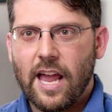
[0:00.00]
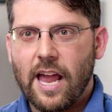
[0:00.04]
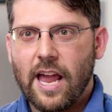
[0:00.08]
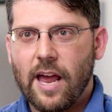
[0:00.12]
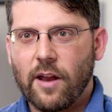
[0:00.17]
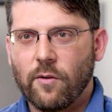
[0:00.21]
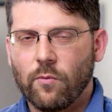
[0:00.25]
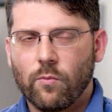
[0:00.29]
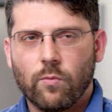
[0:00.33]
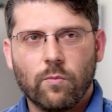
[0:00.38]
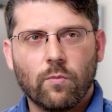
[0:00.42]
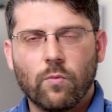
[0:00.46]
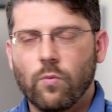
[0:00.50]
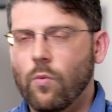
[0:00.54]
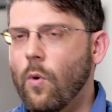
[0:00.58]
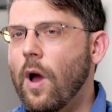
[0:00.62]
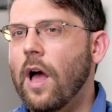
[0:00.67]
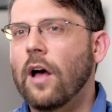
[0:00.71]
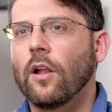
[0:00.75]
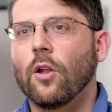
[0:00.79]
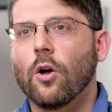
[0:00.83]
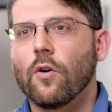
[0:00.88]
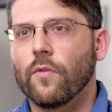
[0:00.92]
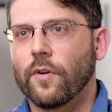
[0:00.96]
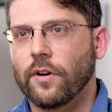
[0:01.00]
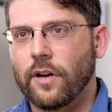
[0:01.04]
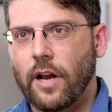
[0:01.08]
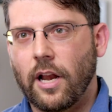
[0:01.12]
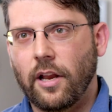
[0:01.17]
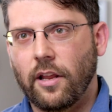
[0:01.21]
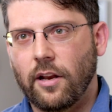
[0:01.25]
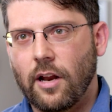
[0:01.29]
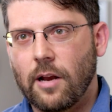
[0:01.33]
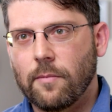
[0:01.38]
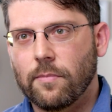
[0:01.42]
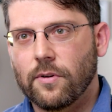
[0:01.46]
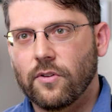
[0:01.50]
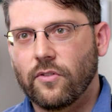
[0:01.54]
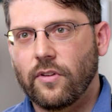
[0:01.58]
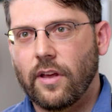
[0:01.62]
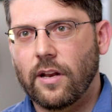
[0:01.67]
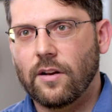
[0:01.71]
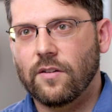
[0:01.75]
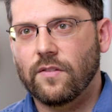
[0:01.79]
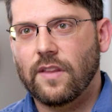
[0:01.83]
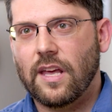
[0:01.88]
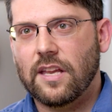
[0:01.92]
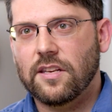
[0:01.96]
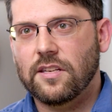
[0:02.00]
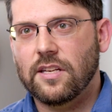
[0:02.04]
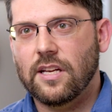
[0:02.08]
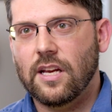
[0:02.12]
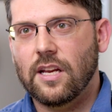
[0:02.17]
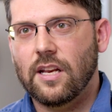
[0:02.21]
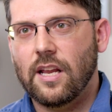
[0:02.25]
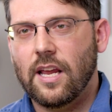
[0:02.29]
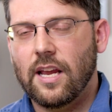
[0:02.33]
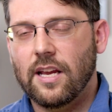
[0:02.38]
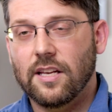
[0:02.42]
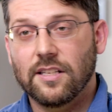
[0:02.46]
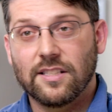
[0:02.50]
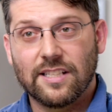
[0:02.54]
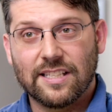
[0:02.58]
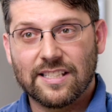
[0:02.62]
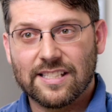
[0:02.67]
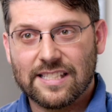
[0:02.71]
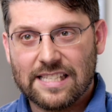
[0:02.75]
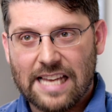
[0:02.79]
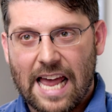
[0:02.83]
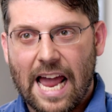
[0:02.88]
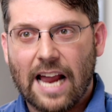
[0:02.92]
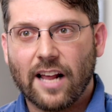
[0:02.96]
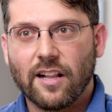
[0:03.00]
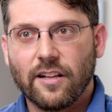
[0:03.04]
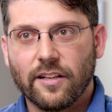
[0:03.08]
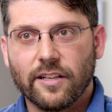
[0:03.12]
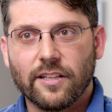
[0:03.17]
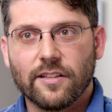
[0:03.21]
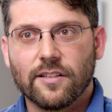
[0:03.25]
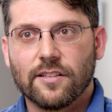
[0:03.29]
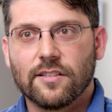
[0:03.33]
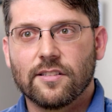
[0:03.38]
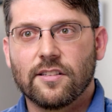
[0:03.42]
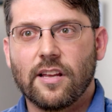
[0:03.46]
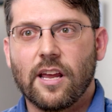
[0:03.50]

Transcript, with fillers: and well over 99% of that DNA is exactly the